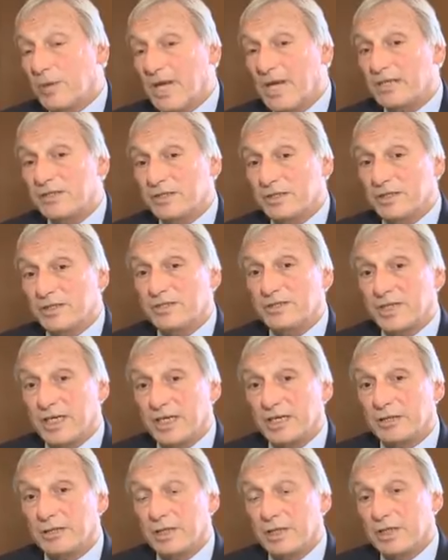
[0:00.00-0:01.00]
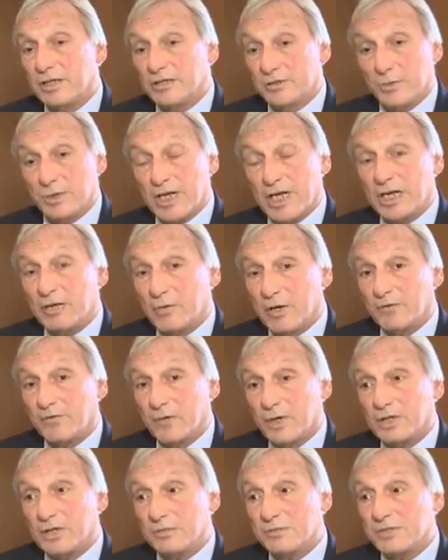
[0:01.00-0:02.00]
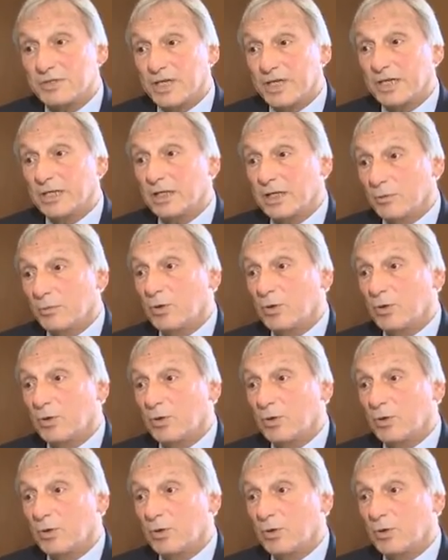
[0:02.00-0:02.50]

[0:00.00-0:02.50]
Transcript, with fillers: to pass in this state, because we're not a referendum state,